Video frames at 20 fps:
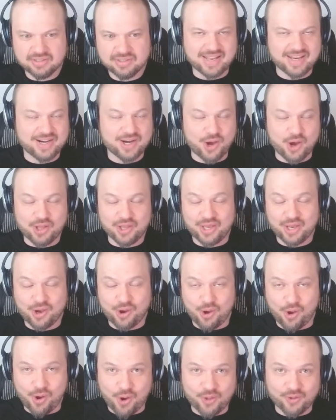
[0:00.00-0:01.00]
And like
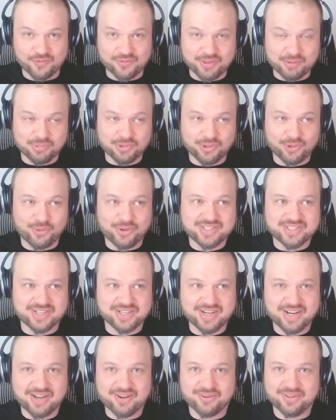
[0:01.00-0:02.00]
all the employees
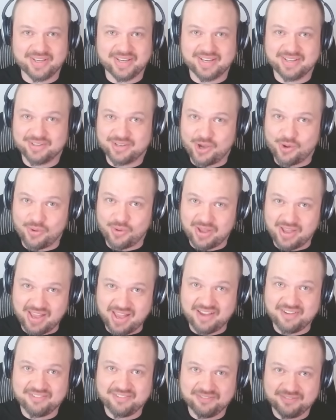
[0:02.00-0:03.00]
are now like, no,
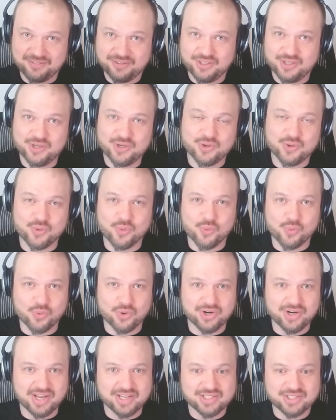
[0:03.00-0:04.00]
F you,
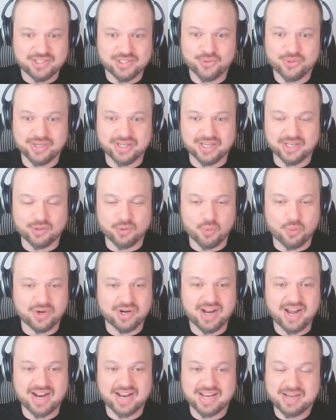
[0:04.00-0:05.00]
we're not doing it. We're
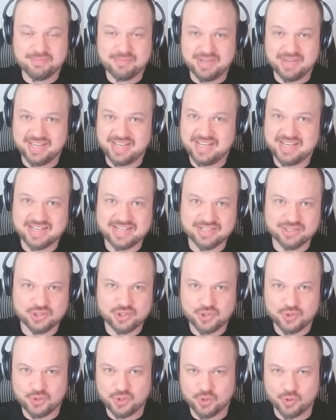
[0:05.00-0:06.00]
not coming in
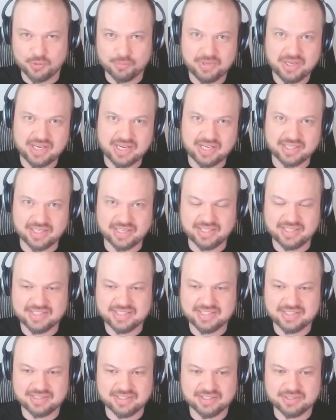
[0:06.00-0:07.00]
to your meeting that
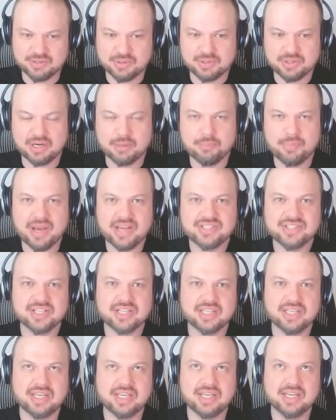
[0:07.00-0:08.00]
he's, they're
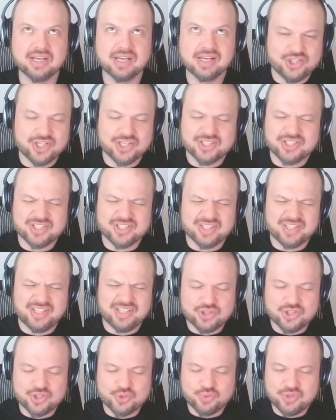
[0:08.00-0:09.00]
basically just,
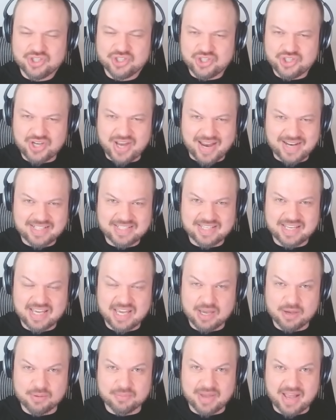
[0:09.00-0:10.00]
just rejecting
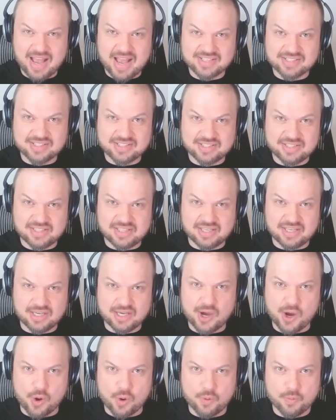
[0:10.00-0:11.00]
him as a
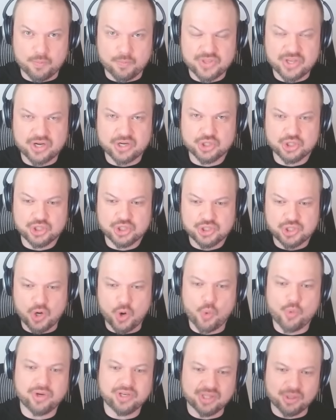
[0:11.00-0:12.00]
CEO. They're
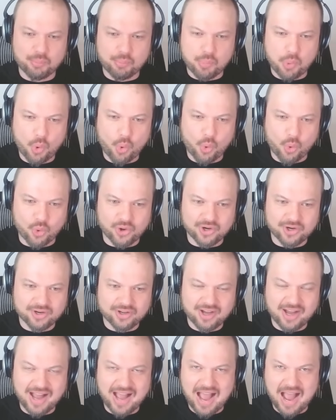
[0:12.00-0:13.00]
showing the
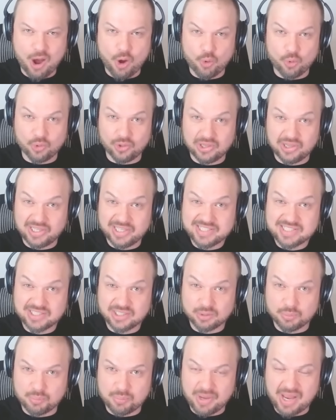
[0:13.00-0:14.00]
board how
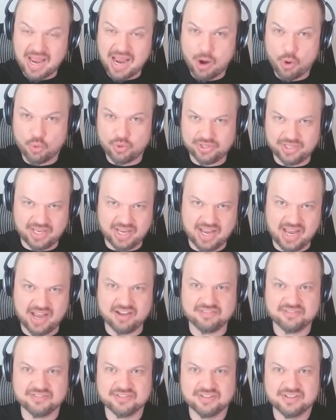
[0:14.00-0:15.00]
little power they
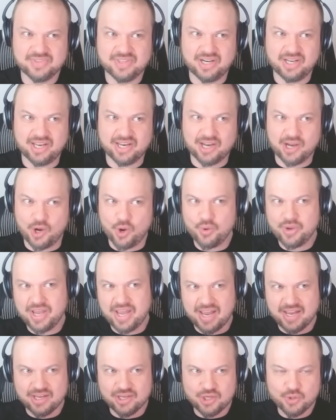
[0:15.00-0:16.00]
have. They're like,
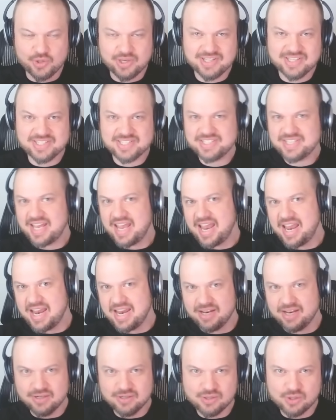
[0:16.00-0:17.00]
okay, you can
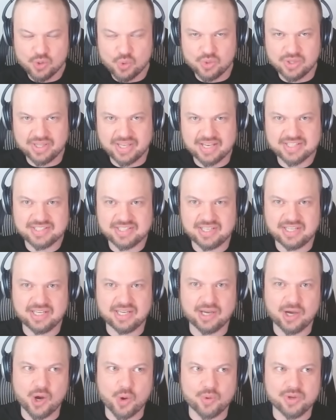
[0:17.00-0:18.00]
say who the next
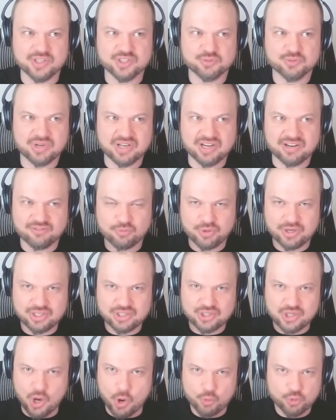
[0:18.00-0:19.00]
CEO is, but if we
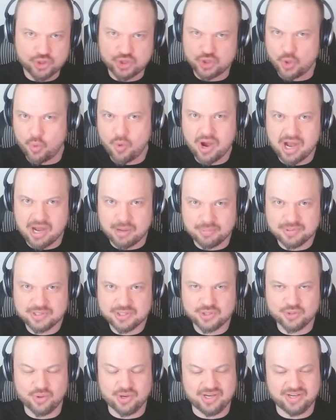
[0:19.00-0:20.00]
don't show up
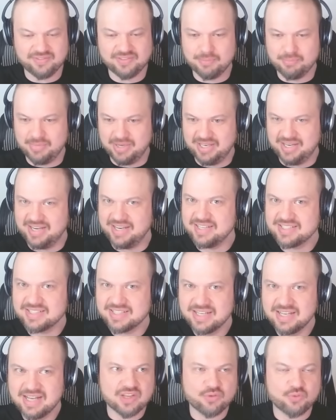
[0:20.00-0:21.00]
to any of the
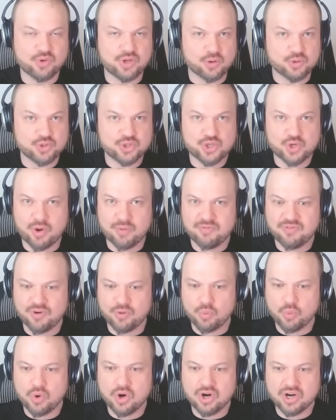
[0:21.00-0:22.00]
meetings, if we don't show up
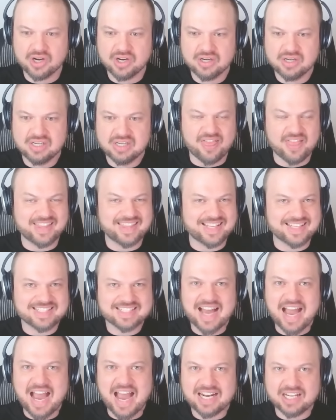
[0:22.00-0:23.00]
for work, then the
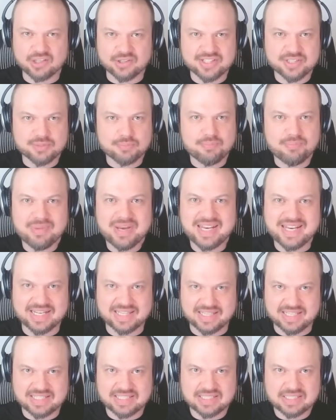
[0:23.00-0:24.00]
title is
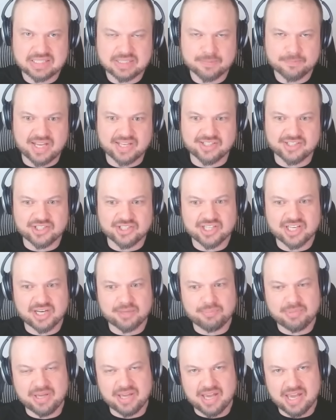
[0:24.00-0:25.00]
meaningless because it's going
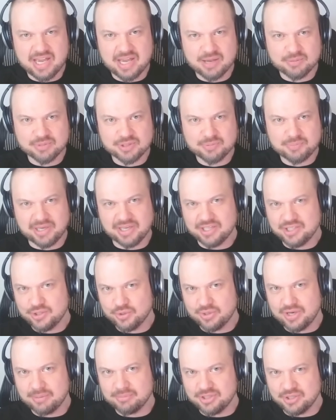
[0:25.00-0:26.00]
to be him speaking
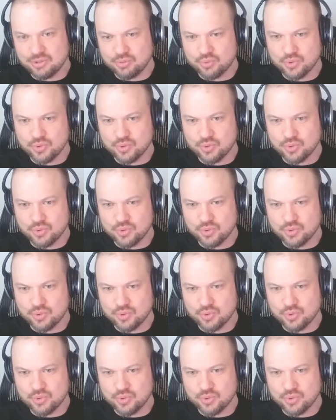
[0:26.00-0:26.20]
to an empty